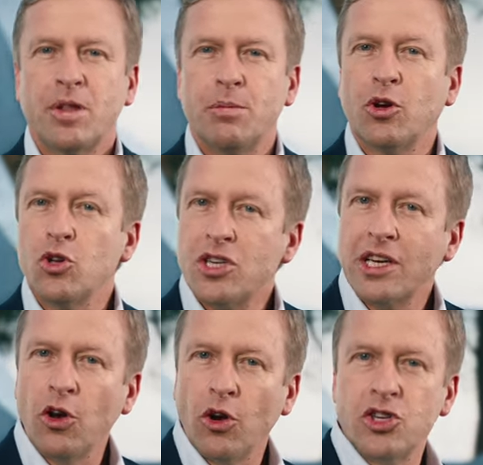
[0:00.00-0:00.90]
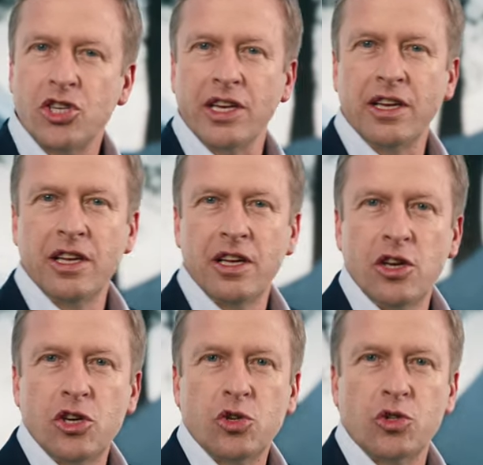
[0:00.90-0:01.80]
Because technology
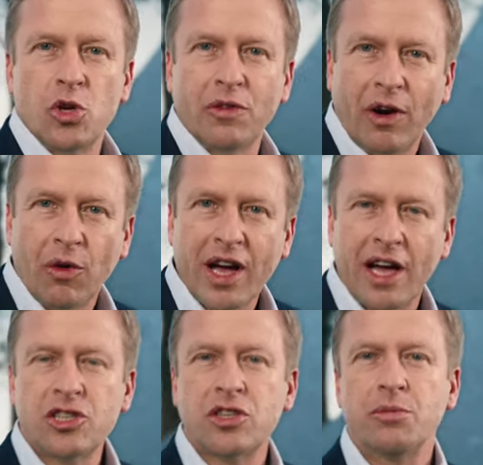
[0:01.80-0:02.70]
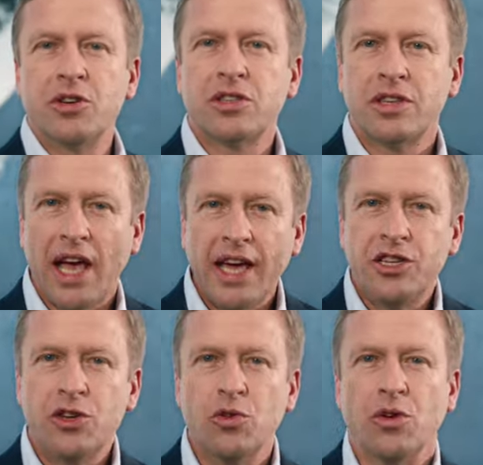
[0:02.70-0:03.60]
should serve our customers
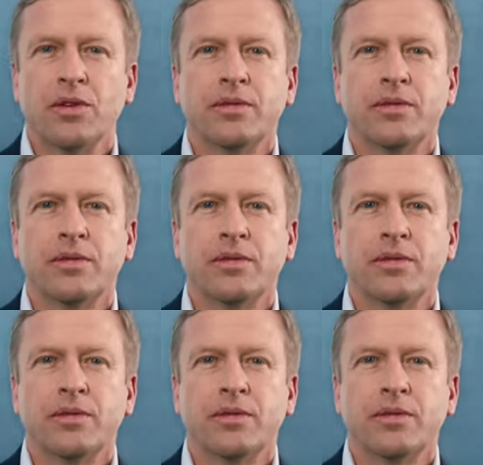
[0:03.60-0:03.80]
and you.